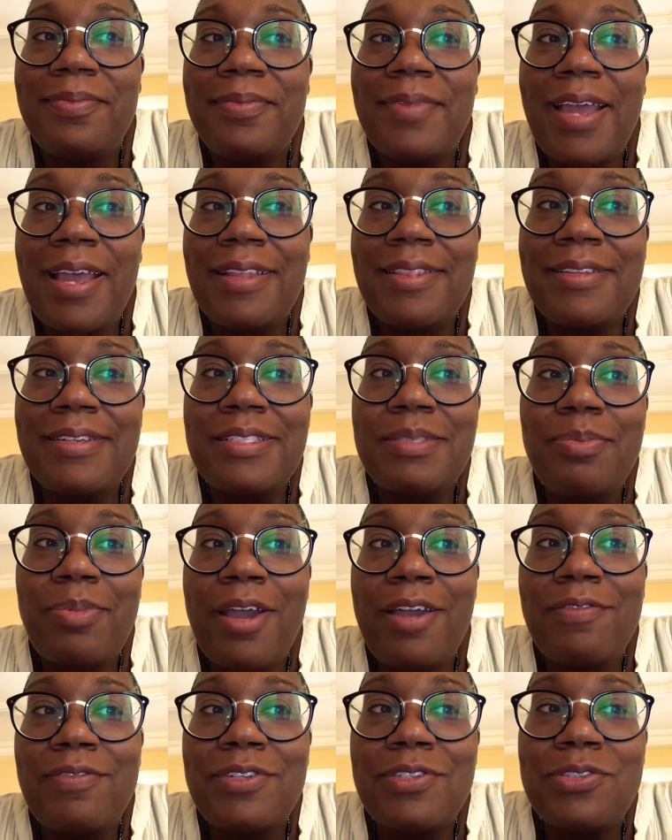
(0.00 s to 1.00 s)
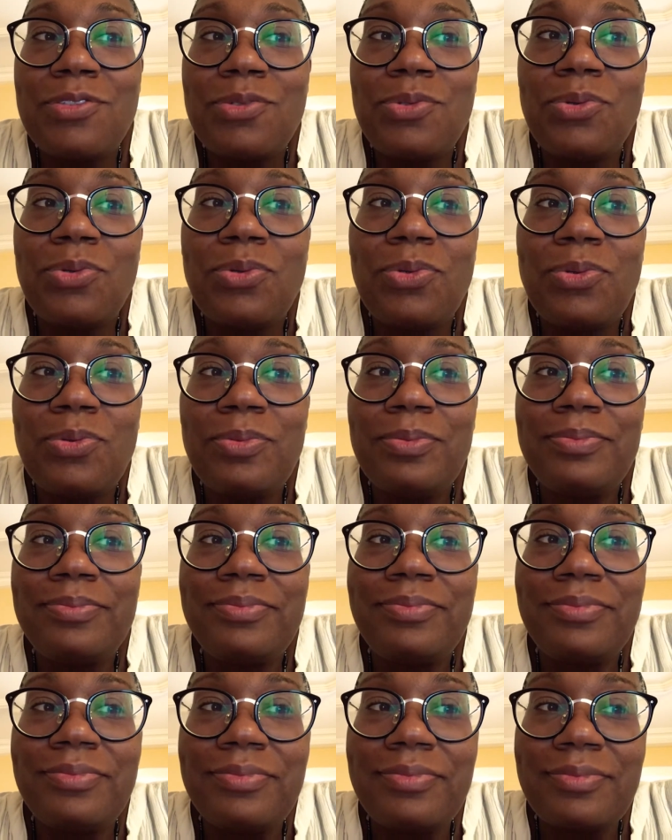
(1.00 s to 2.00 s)
at this private school.
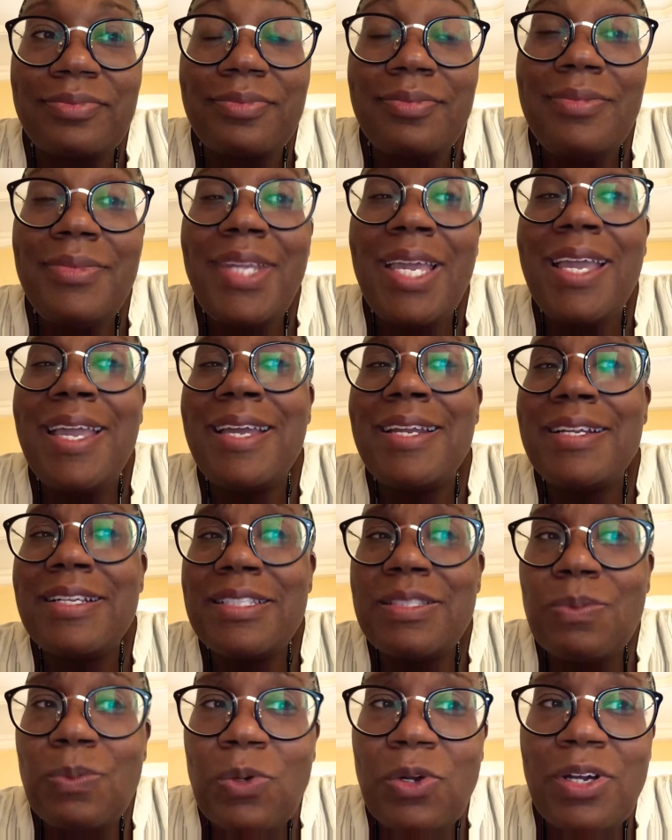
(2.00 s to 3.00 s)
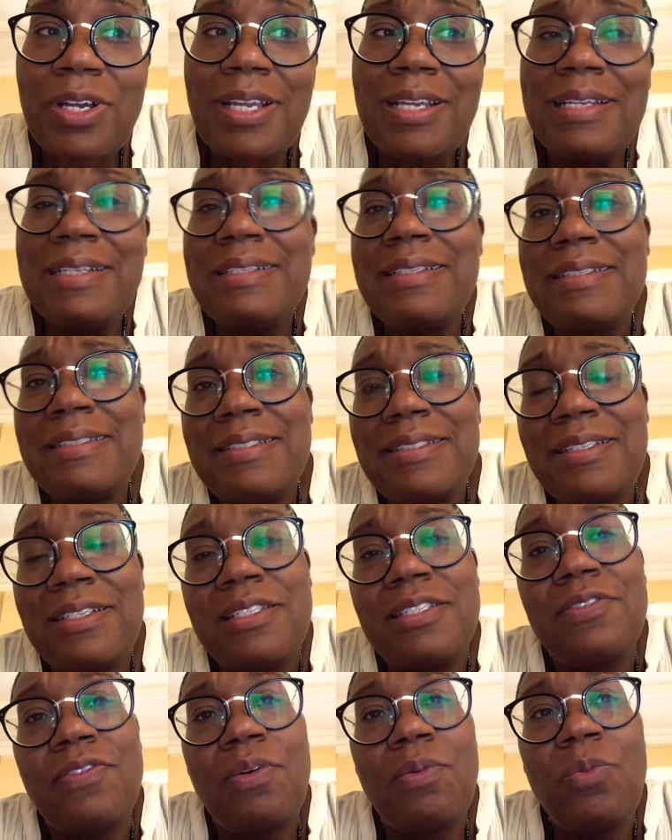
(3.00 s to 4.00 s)
And it's walking
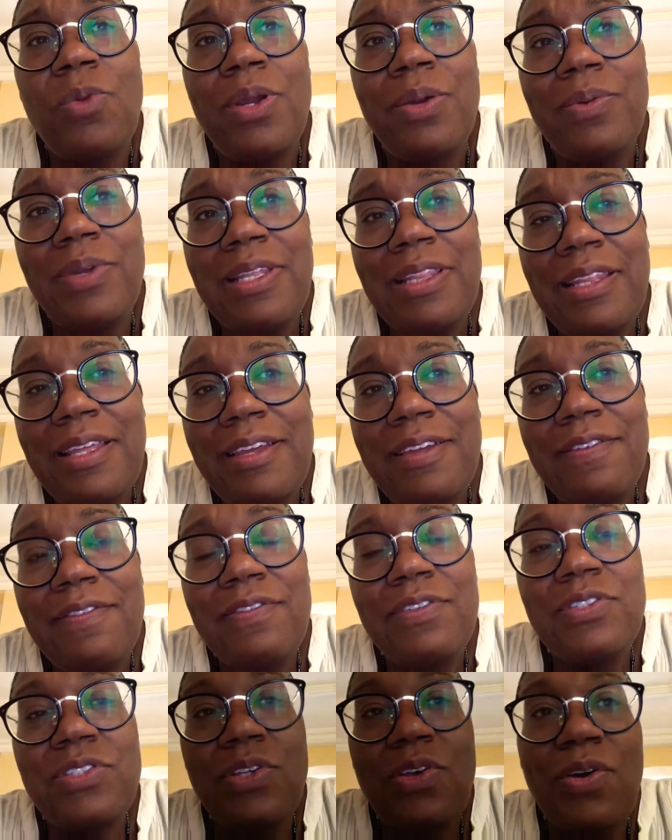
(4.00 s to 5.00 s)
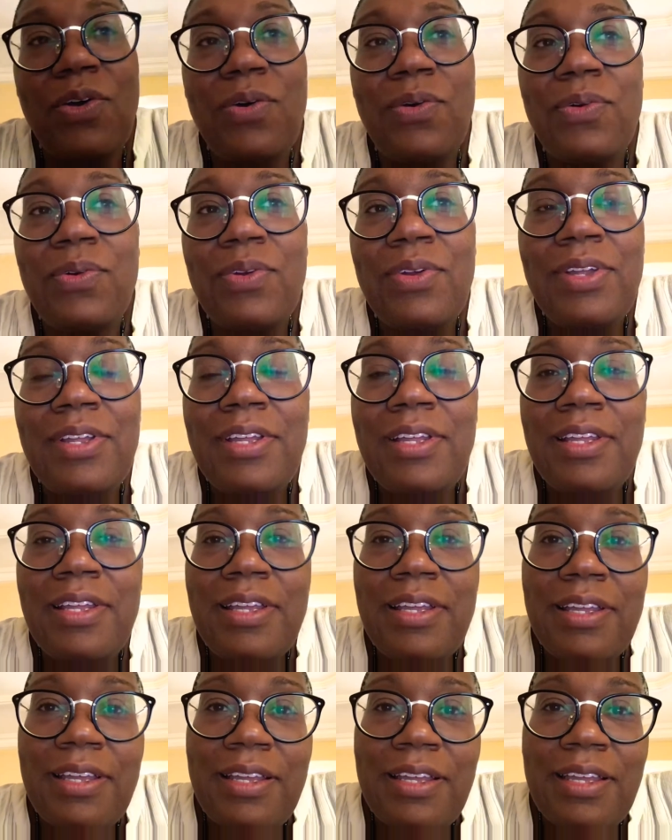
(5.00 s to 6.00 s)
distance from where we live, so
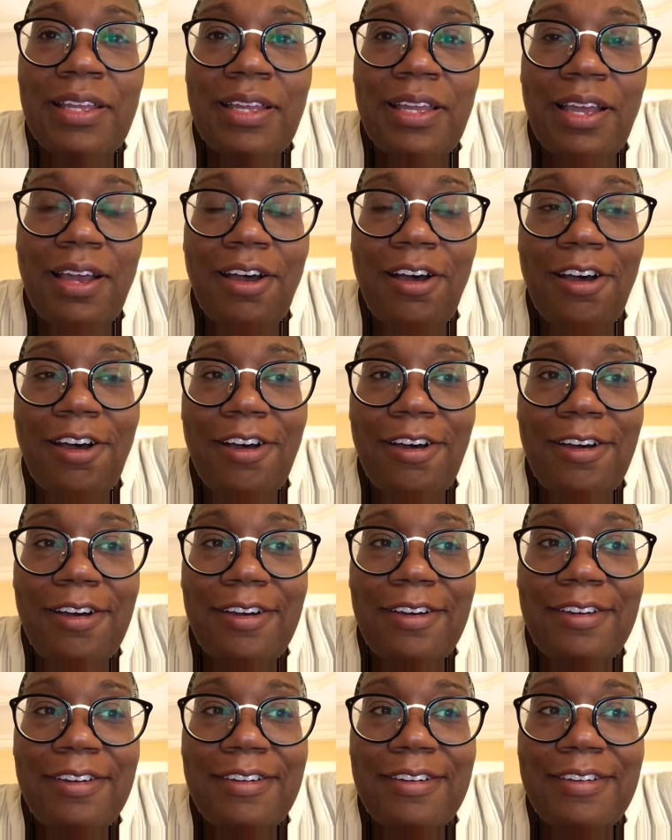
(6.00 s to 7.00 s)
I